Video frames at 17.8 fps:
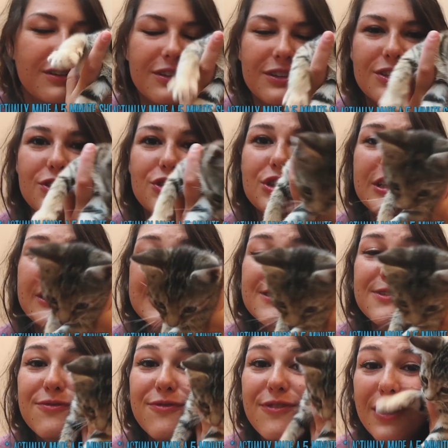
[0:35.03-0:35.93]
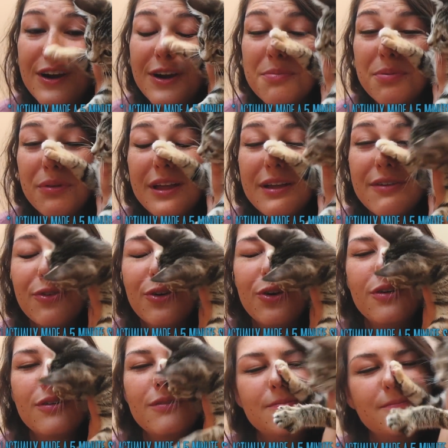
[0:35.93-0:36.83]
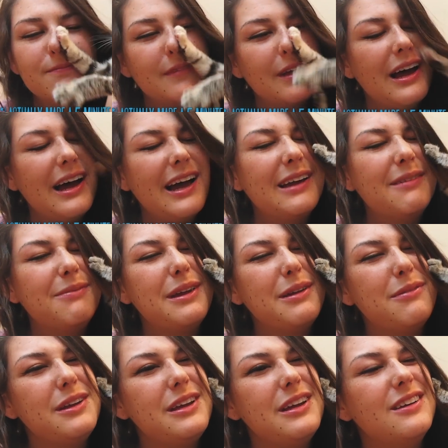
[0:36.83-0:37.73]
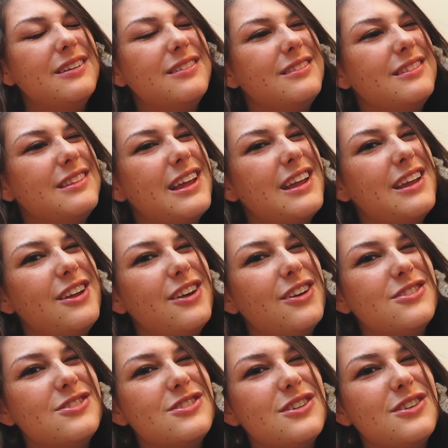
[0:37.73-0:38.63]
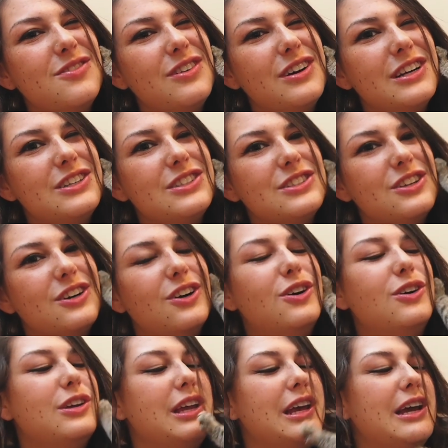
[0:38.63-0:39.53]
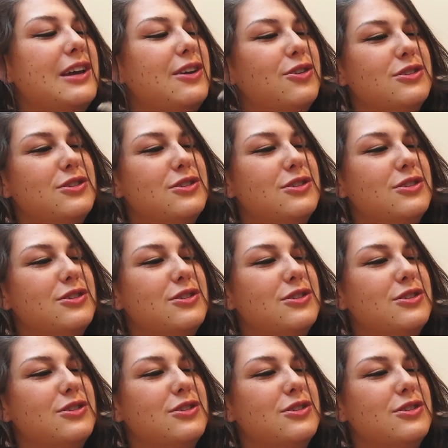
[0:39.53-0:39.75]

She is very playful. Hi, baby. Thank you so much. Oh yeah, you're